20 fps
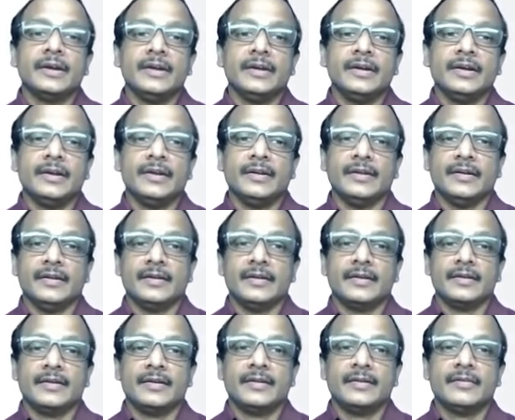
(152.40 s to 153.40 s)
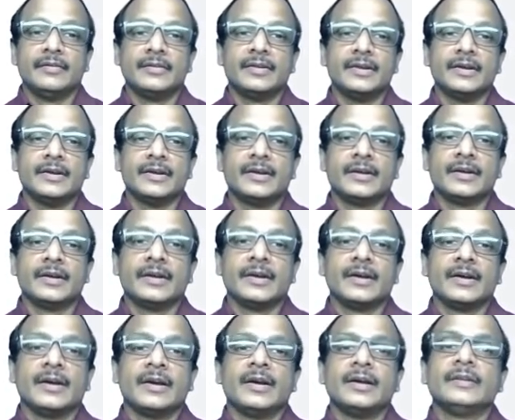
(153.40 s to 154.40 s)
n. Okay,
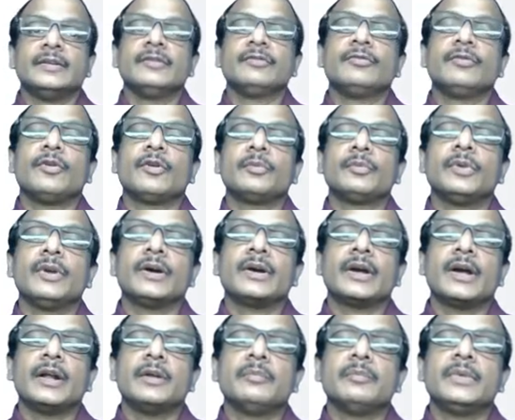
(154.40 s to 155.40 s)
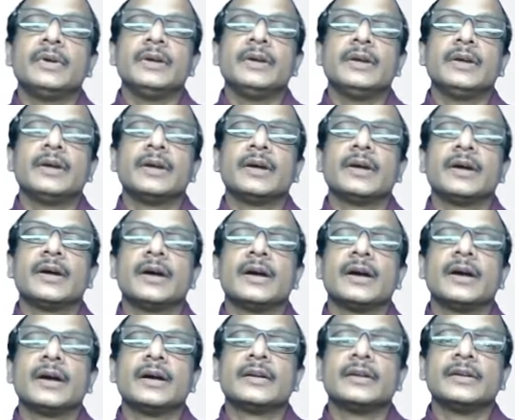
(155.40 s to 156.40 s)
the formula can be
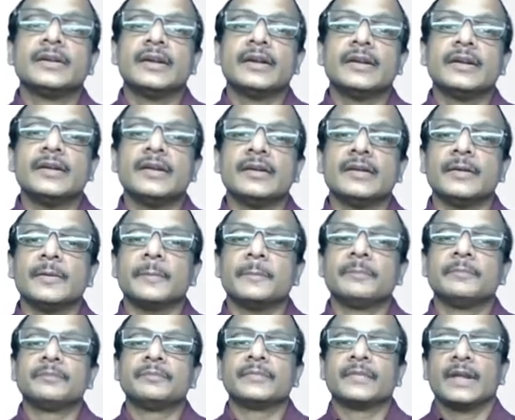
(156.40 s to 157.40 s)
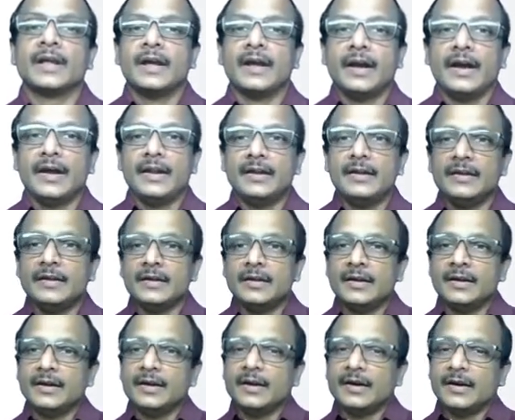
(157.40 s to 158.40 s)
written here, and
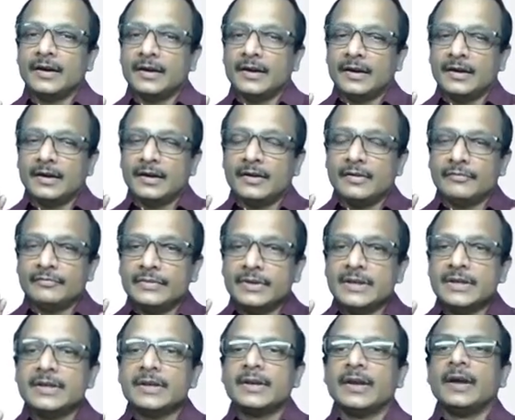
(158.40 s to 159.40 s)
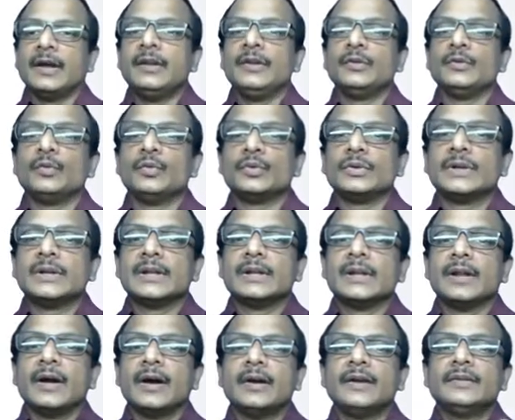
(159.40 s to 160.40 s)
we can
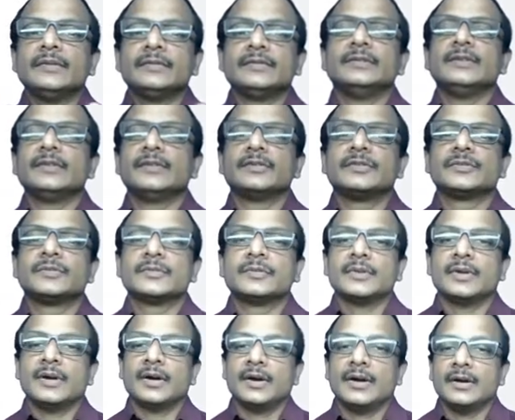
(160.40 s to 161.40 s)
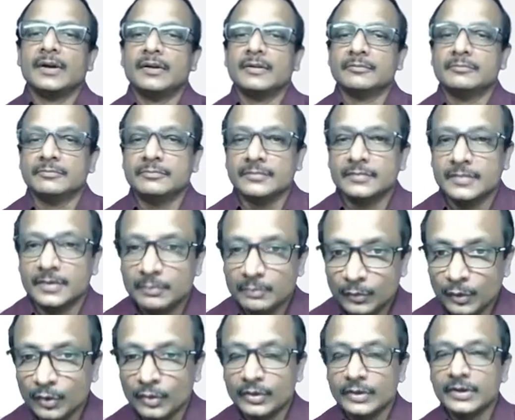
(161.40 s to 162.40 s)
utilize this
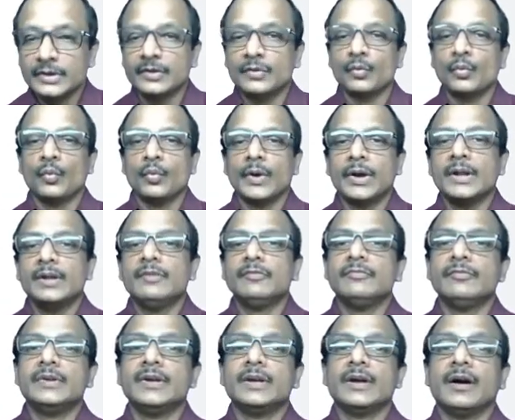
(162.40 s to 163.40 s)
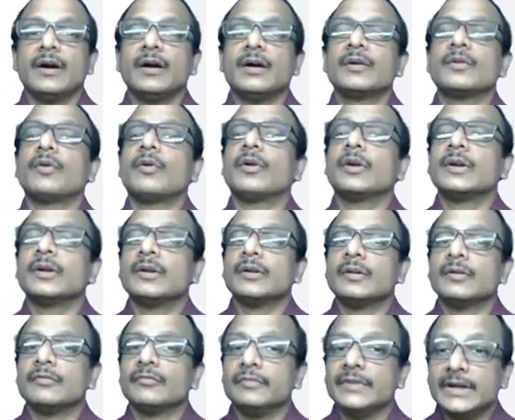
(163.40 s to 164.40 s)
board while we are on
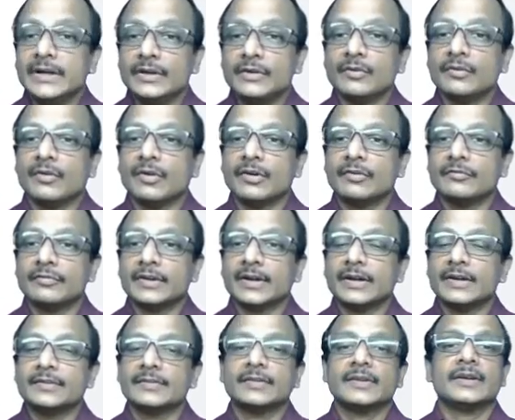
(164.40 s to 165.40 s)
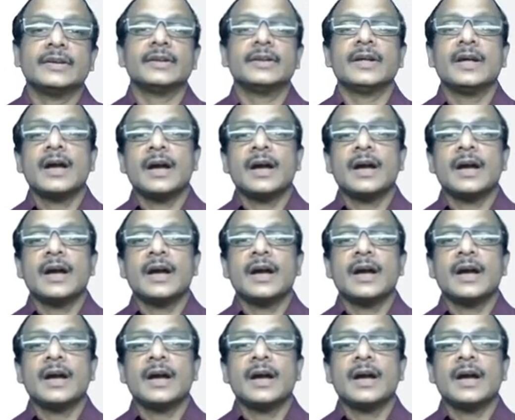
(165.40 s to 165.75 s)
video conferencing